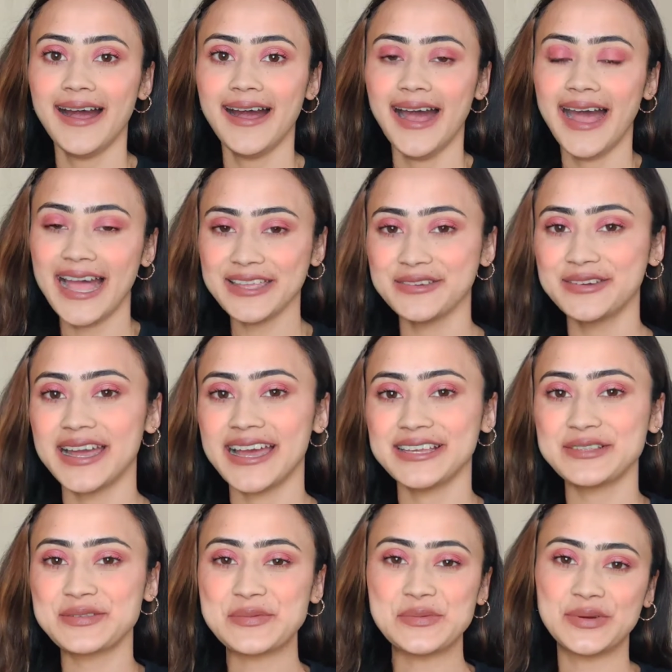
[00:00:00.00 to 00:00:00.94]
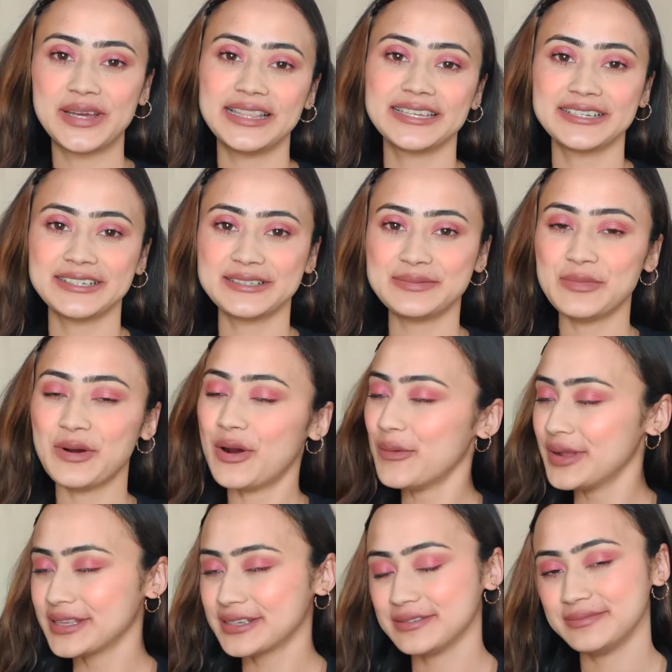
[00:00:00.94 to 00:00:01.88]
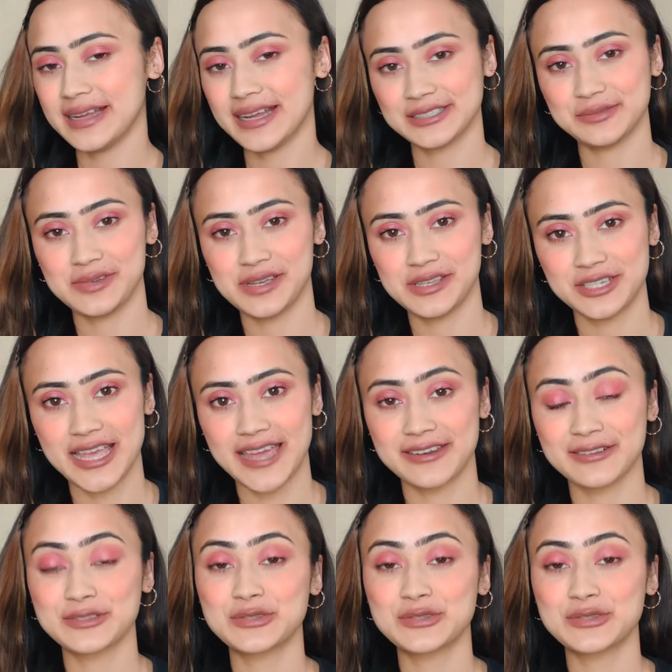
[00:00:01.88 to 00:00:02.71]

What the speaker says: Hi you guys, welcome back to my channel.